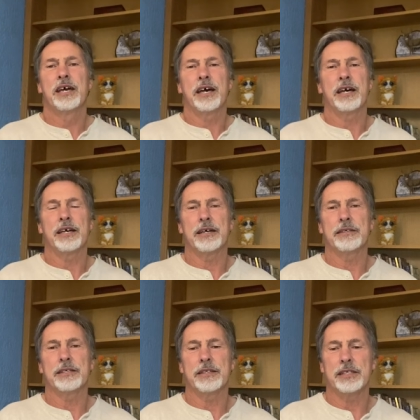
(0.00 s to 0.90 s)
Uh,
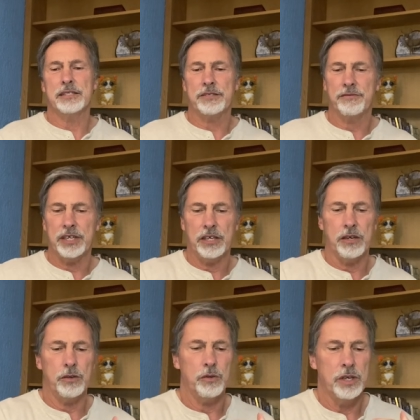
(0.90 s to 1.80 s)
this
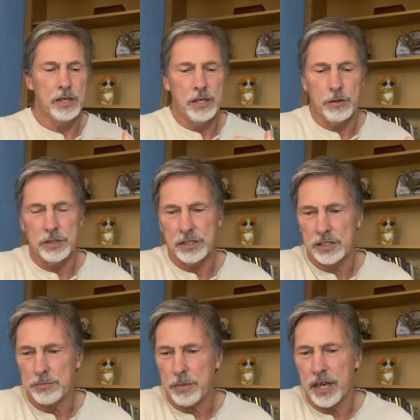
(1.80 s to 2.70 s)
video was
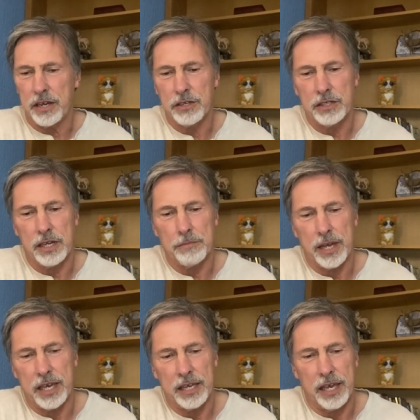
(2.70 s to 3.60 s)
inspired
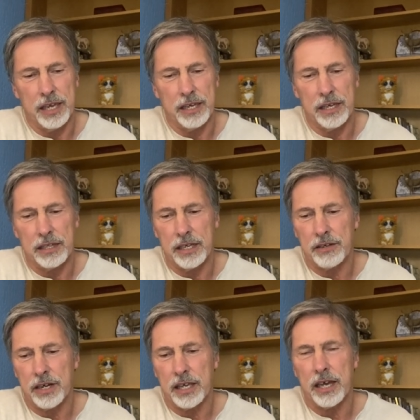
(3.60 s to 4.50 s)
by a, a uh, letter
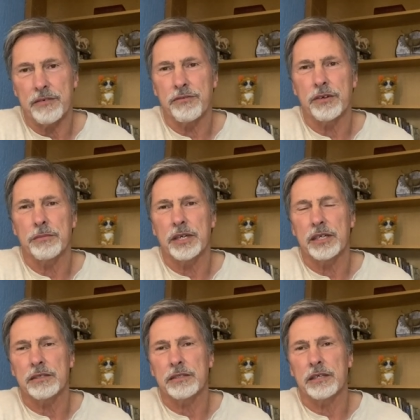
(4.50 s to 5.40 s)
I got from,
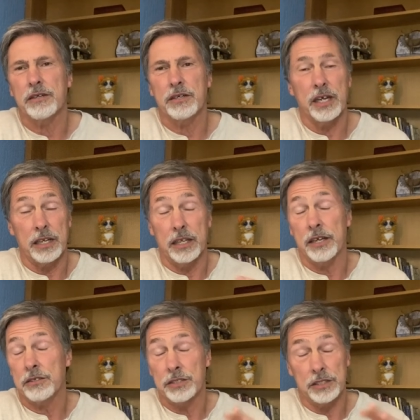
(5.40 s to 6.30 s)
uh, or not a letter,
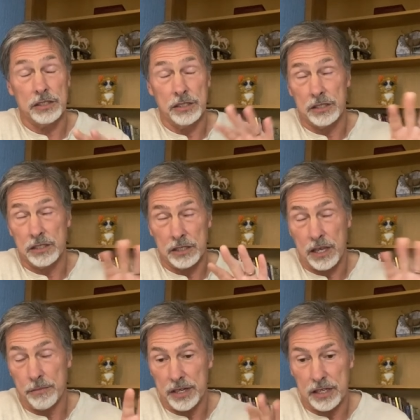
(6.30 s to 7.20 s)
just, just a
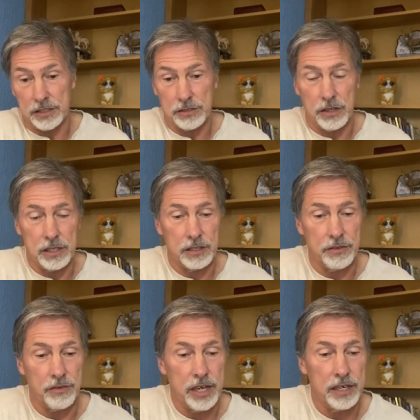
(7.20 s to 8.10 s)
comment I saw on a
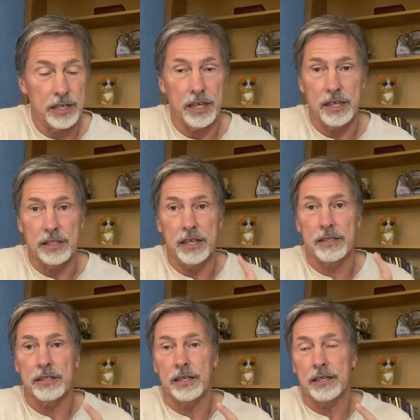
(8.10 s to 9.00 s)
thread and, and
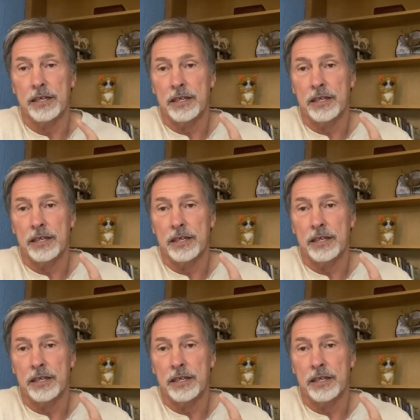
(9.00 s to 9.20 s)
that uh,